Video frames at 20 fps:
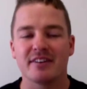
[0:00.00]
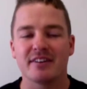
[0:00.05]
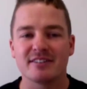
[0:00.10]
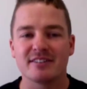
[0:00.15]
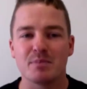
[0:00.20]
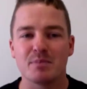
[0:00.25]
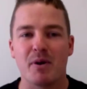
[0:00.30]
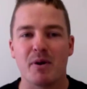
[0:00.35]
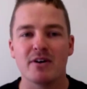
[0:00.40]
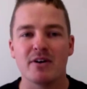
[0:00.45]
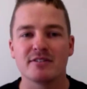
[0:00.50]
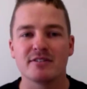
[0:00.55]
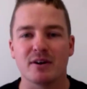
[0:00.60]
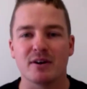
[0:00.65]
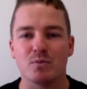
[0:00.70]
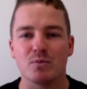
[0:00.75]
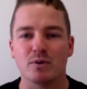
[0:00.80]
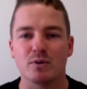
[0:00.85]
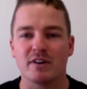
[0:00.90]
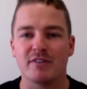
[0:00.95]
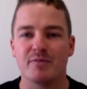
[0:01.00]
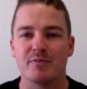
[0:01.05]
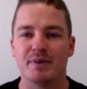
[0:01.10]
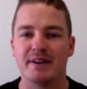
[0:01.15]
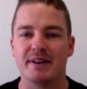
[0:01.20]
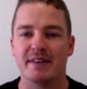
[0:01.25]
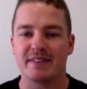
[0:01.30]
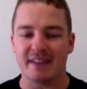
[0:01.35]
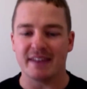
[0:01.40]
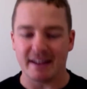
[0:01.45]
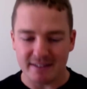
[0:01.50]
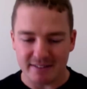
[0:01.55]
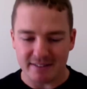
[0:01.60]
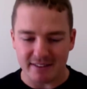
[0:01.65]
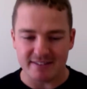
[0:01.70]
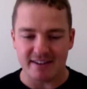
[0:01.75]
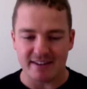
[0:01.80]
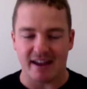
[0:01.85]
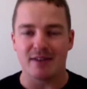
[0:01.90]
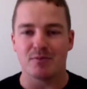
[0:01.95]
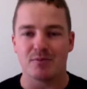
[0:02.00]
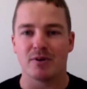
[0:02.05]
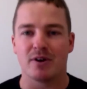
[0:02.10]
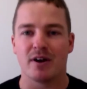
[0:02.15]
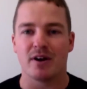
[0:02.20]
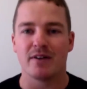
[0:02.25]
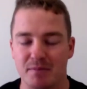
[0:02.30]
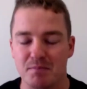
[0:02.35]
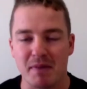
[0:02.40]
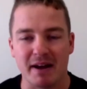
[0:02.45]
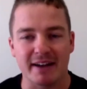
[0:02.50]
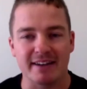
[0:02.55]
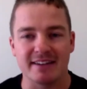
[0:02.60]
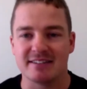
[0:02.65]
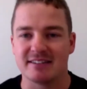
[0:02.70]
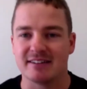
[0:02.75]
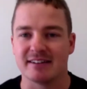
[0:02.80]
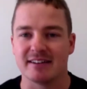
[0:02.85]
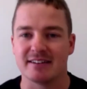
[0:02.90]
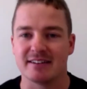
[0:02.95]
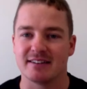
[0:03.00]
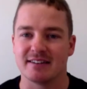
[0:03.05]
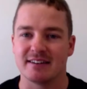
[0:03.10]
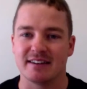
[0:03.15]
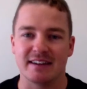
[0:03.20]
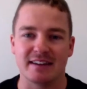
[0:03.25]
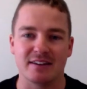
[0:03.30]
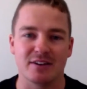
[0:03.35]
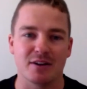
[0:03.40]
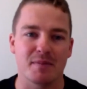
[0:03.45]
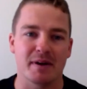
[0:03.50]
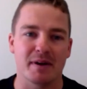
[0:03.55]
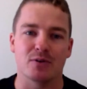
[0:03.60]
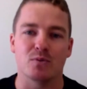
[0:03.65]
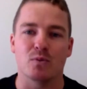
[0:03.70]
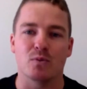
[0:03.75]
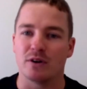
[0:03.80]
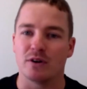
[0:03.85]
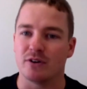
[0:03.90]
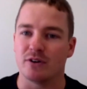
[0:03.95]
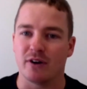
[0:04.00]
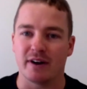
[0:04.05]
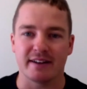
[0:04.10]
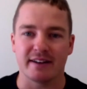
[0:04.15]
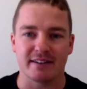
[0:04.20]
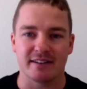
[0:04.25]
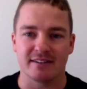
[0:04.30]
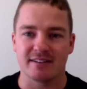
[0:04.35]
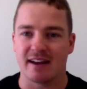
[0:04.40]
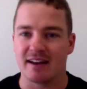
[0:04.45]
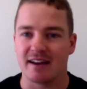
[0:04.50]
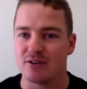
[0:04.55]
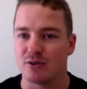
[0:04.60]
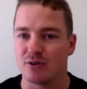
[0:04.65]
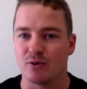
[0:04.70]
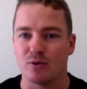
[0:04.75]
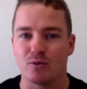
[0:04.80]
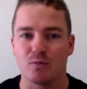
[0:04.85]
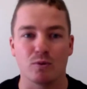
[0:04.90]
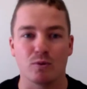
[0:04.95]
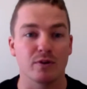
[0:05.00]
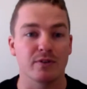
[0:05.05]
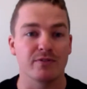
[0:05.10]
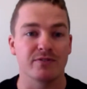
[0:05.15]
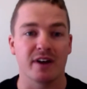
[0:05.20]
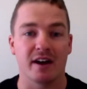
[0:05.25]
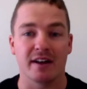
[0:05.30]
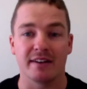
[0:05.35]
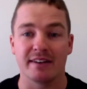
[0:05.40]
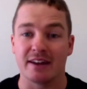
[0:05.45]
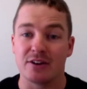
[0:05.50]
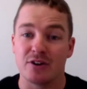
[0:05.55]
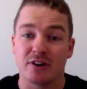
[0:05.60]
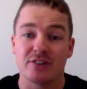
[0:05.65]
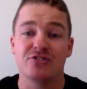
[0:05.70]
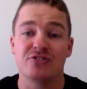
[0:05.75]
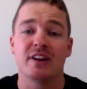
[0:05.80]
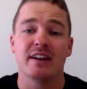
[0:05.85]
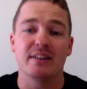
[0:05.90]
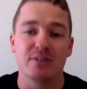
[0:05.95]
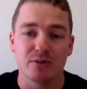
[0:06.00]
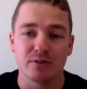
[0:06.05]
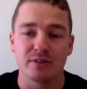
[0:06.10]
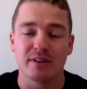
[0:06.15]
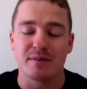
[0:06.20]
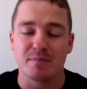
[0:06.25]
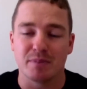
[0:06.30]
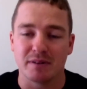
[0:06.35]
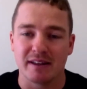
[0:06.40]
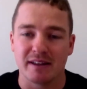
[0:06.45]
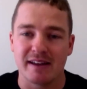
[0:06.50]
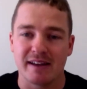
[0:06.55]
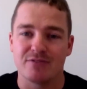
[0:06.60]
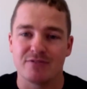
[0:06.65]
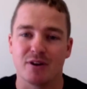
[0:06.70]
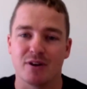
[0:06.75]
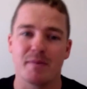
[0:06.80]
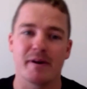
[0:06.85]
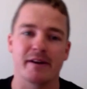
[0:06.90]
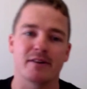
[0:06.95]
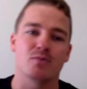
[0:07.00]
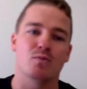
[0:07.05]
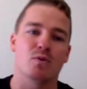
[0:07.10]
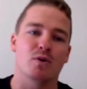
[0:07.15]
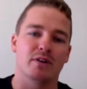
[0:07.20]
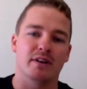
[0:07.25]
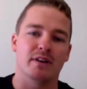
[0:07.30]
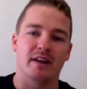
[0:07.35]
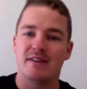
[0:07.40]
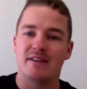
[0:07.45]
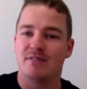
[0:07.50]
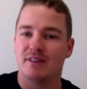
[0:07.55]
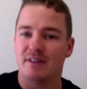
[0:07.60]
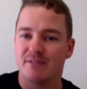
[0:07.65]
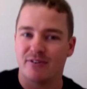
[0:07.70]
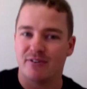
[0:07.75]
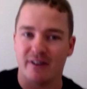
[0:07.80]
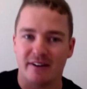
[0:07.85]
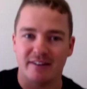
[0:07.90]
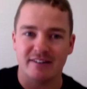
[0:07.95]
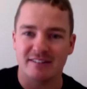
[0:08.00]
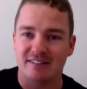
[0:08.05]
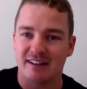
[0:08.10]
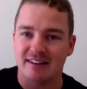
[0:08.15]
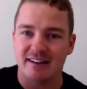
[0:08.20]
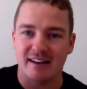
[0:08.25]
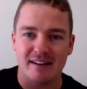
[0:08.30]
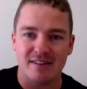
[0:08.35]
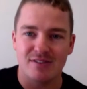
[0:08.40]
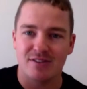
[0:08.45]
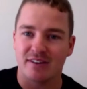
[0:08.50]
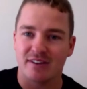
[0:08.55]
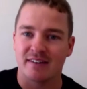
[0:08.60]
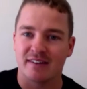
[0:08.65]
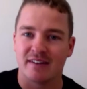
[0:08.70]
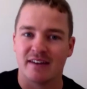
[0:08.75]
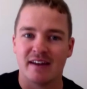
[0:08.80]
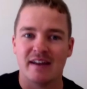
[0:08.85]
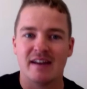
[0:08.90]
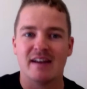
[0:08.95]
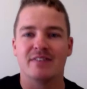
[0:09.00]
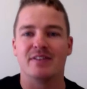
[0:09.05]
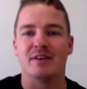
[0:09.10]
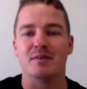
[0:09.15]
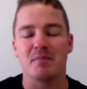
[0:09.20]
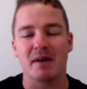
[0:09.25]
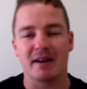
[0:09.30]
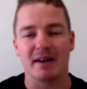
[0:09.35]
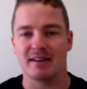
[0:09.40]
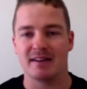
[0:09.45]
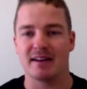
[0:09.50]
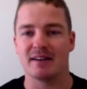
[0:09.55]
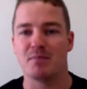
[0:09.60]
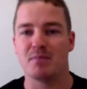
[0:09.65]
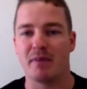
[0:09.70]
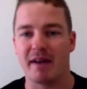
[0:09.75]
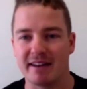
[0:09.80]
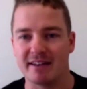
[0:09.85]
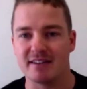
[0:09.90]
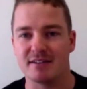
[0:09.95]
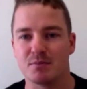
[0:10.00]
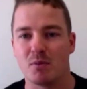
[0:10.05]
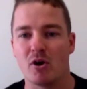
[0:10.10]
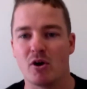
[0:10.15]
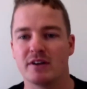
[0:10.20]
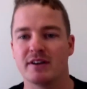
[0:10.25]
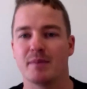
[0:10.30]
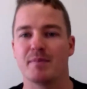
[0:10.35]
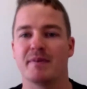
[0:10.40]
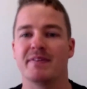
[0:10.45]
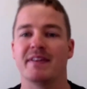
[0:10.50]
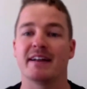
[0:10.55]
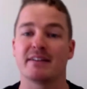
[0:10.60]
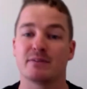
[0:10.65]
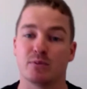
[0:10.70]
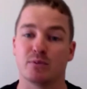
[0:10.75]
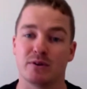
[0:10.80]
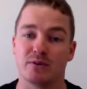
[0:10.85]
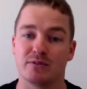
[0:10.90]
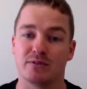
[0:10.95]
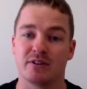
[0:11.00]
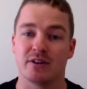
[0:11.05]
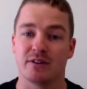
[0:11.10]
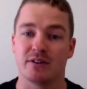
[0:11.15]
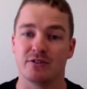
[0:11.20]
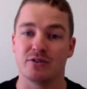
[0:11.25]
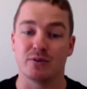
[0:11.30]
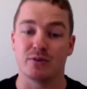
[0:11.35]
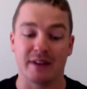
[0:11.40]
I suppose I would have, but at the end of the day, Matty still isn't here no matter what I can say or would have done. And I genuinely believe no matter what, even if I said anything, that Matty had made his mind up and that's what he was going to do.